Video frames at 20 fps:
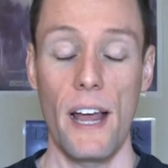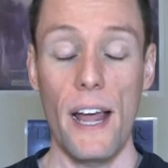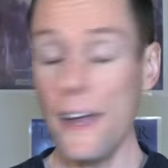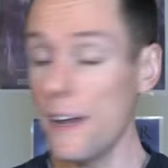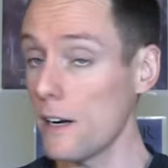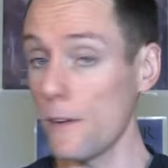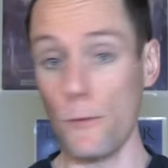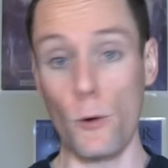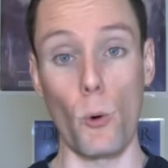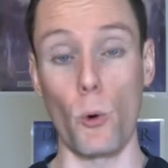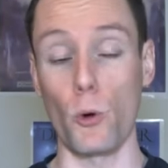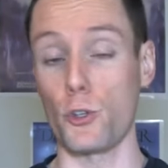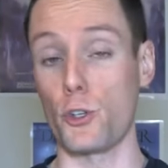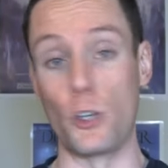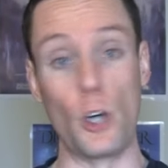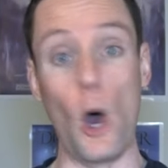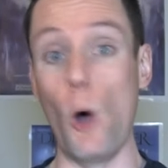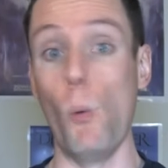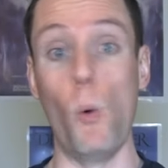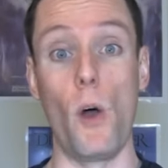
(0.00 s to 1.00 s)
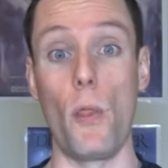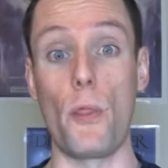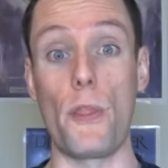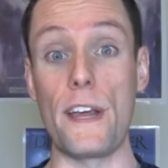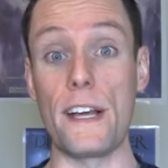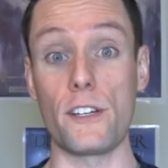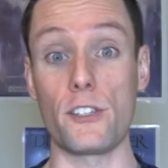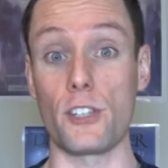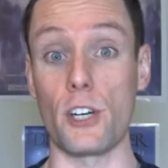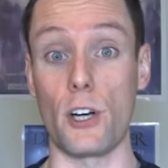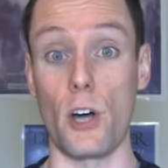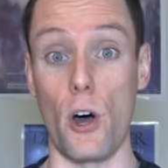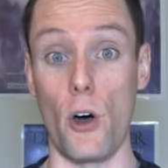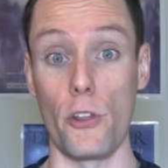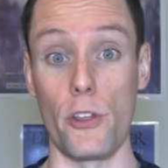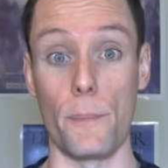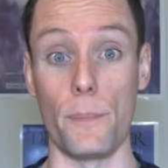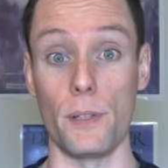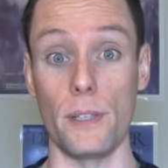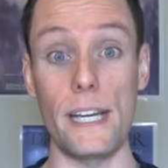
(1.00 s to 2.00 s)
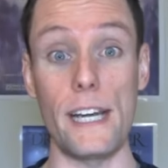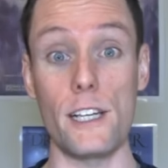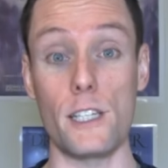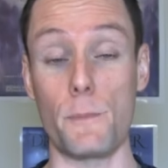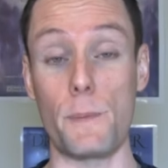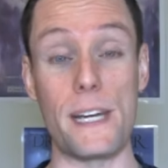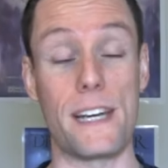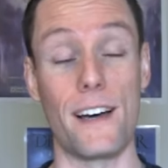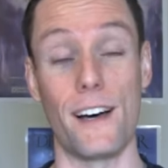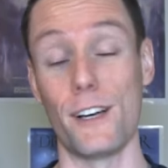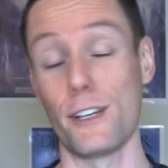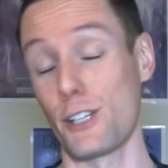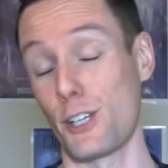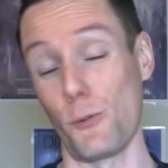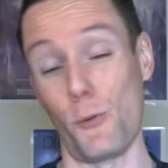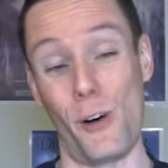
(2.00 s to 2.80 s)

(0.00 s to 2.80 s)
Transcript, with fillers: And of course, no one thinks to call the police because,